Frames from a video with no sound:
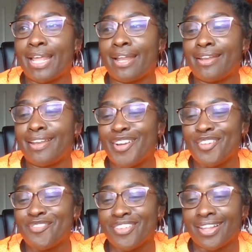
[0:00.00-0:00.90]
tapping that
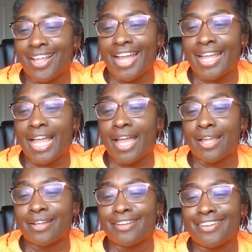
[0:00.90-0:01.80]
nerve, I
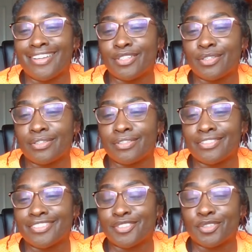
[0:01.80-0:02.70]
got
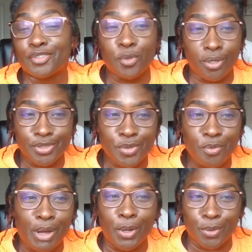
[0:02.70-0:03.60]
two
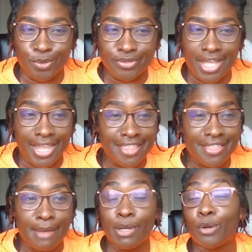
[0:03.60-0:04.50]
two modes.
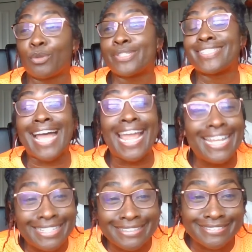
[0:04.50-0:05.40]
Either I'm gonna go
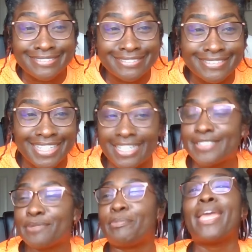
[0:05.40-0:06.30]
silent
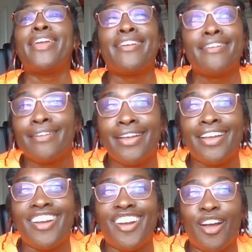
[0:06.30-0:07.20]
and disappear,
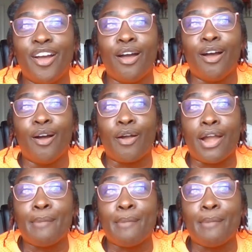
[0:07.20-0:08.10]

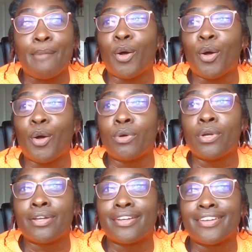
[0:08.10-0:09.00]
or I'm gonna
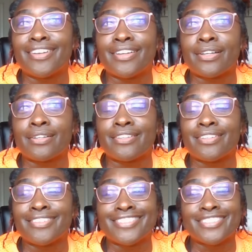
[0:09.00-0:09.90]
go
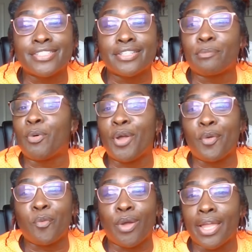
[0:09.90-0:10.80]
to the
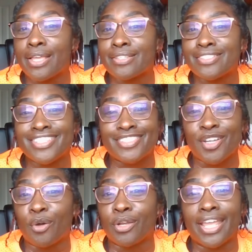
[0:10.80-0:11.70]
point where it's
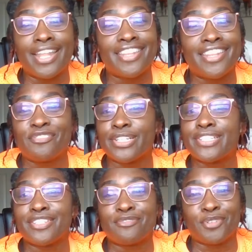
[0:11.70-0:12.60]
just going to end the
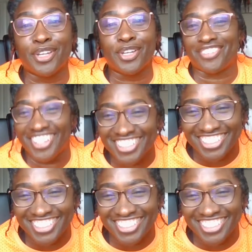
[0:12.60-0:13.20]
friendship forever.